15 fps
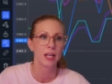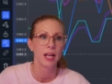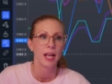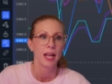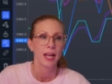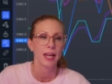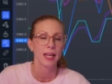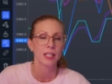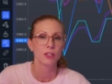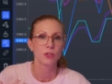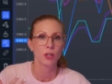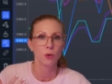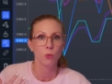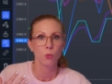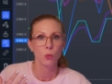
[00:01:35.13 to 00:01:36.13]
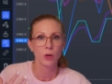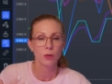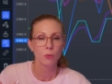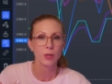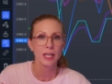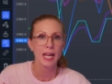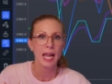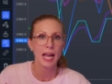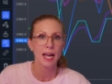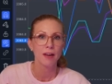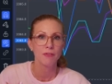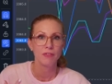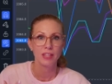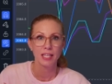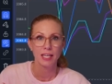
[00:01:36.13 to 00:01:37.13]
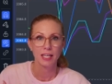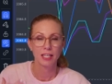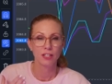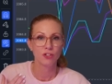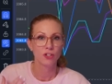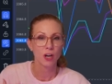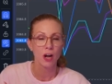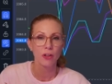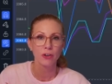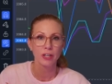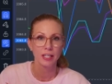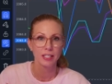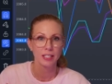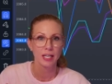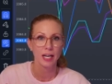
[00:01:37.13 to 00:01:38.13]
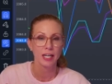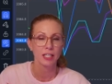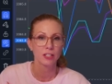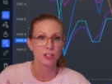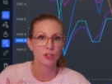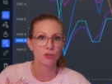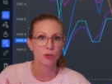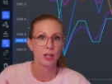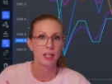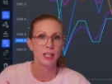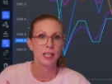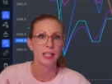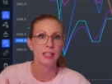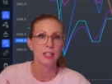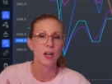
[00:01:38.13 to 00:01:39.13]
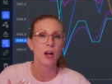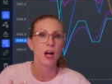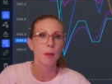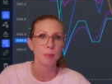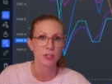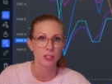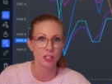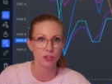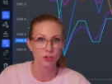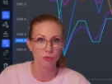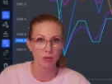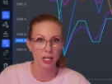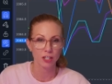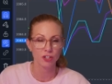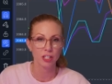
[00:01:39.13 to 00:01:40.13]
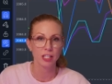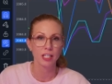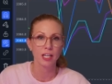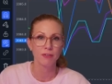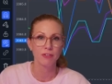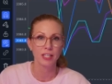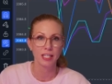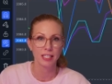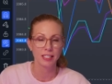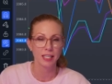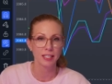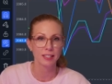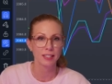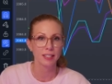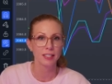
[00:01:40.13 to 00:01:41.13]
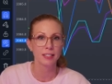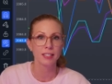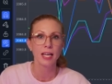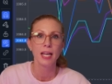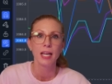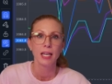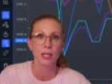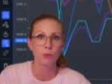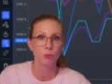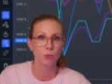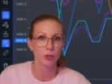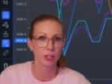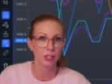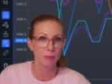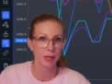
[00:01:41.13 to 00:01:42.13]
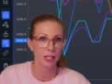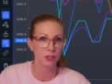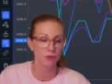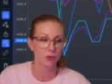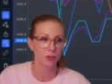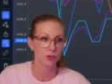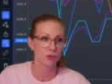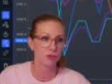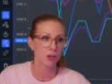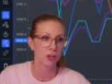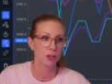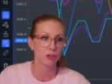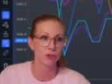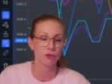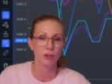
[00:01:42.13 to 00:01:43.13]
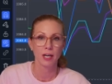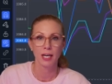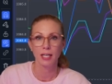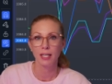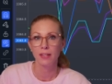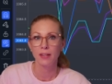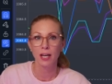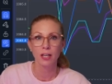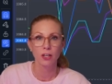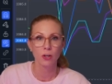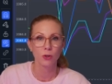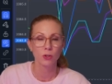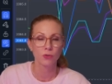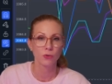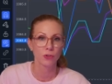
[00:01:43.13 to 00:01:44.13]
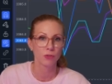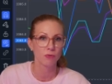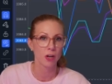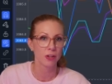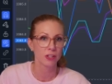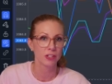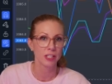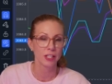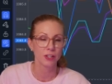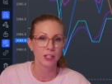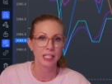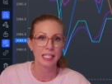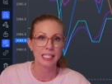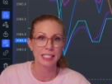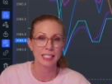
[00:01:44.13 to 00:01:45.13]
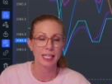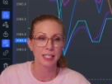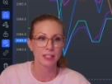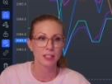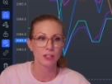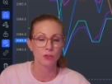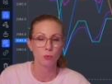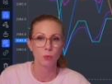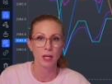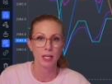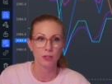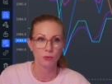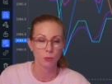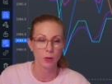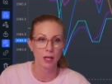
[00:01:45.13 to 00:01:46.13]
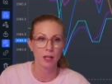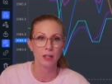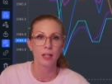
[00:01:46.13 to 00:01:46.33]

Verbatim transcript: And when we have the dollar index trading in the opposite direction of the indexes, it really makes for a stronger trade. And that goes for the volatility indexes as well.